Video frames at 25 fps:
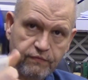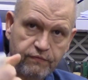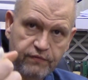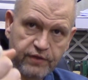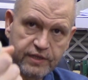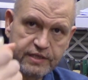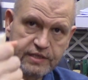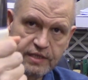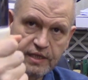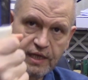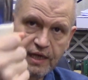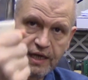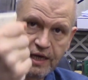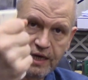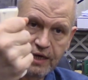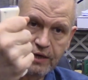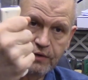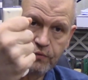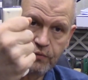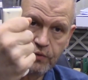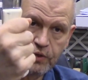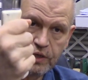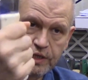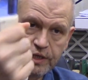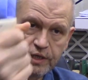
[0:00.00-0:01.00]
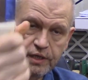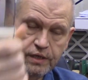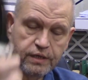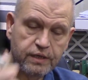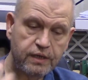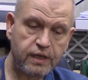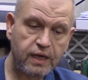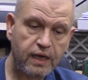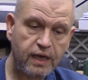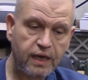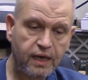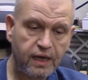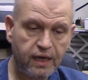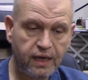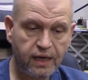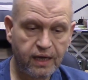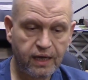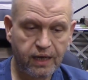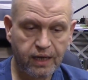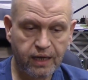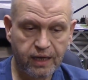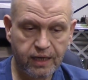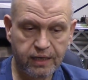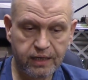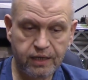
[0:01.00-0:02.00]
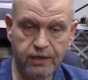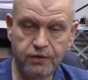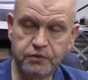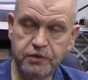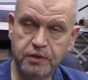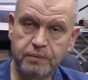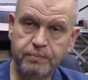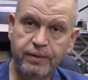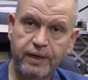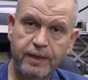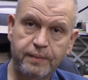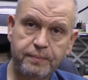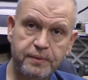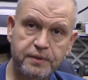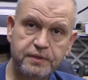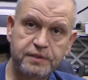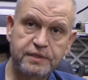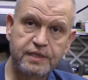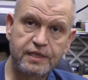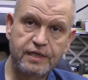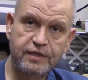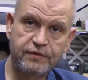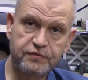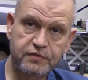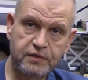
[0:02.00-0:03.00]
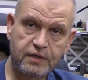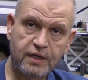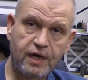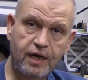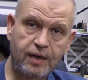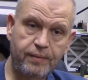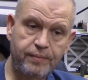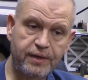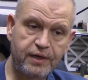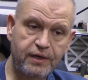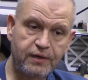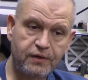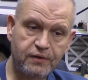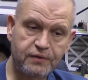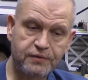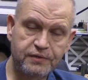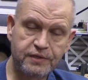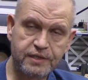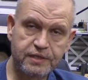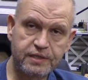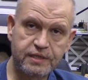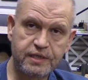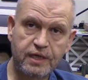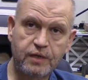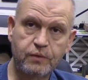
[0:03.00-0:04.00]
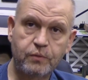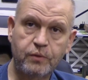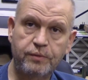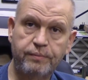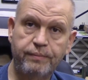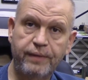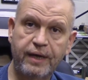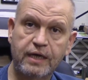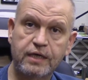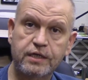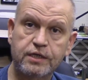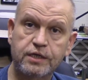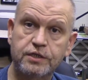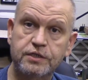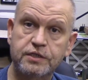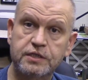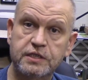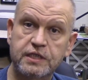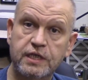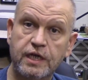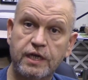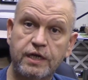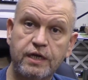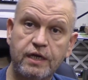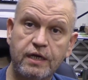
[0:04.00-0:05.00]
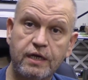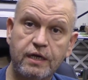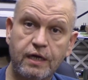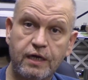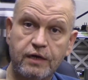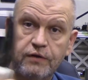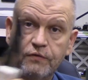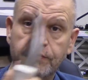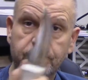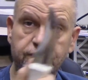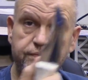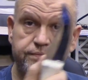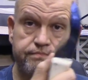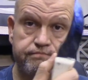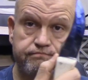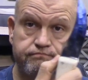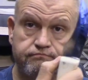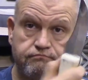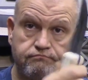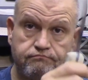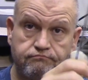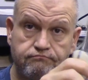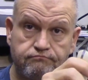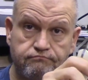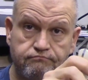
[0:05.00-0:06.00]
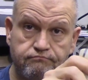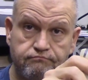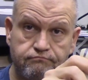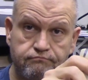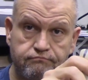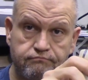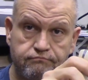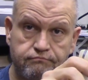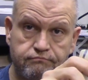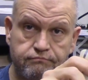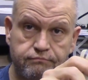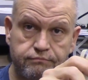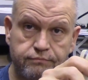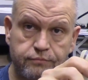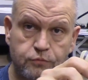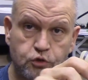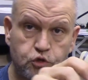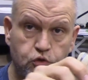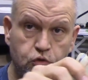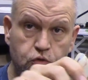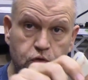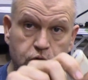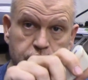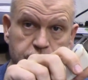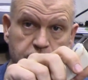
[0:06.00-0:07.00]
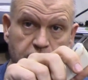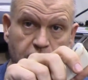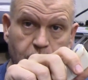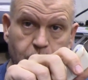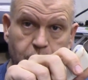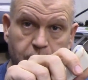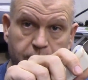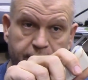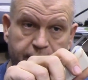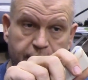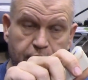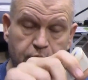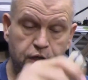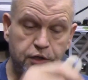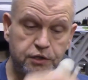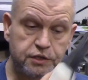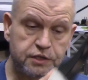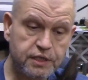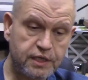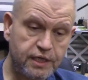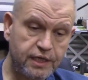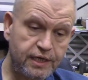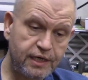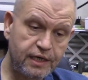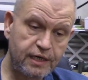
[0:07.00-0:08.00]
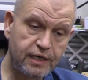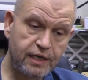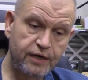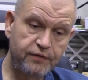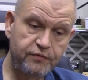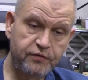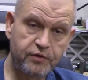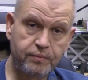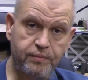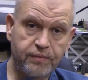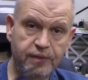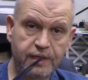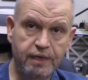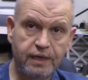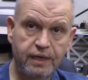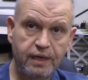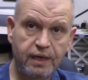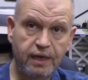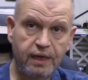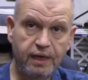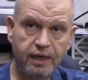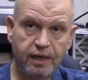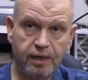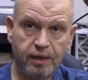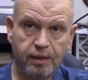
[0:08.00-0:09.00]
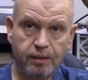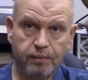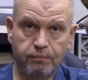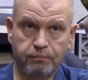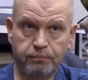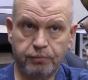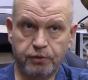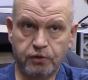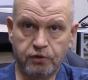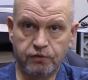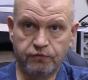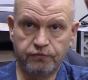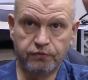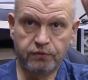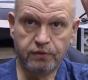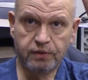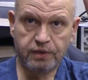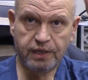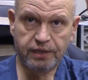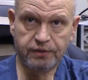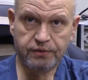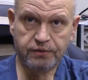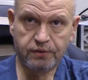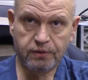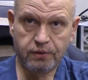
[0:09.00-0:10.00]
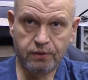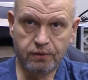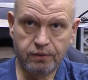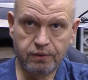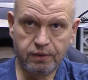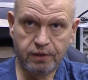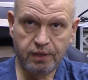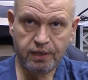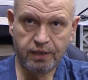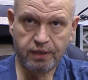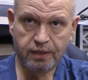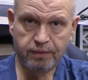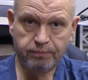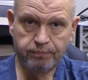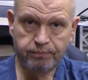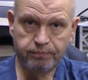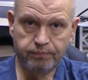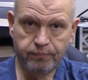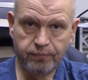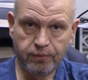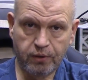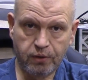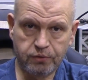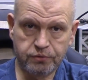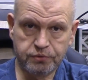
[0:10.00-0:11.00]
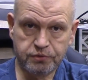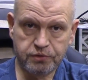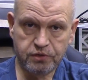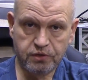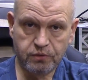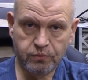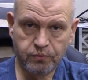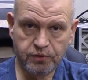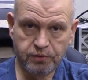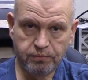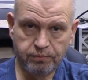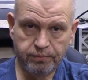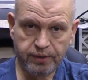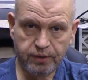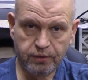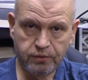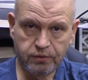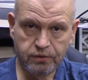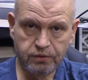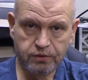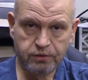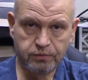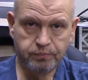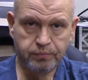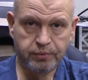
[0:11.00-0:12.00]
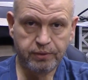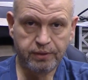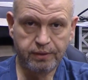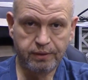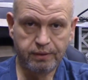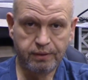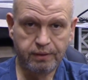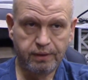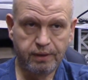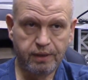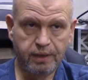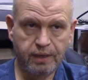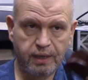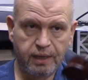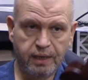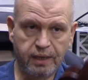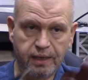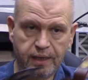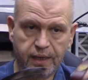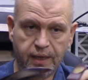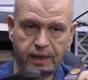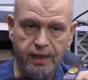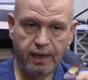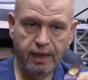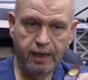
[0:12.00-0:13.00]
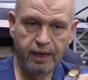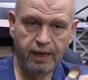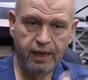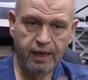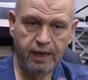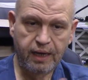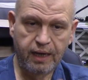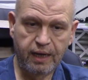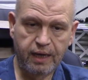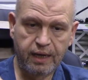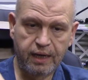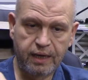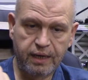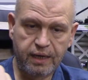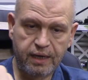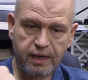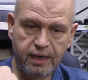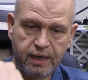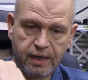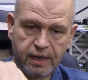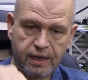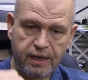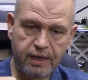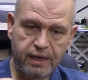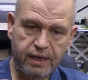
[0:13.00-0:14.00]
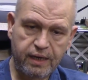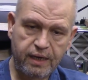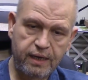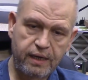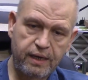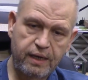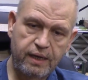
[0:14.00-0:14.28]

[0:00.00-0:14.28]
Fits the hand really good. Kilted Piper Steve's commented on this, said it would make a good skinning knife. Sure looks like it would make a good skinning knife to me. Beautiful leather hol uh, holster with belt loop and a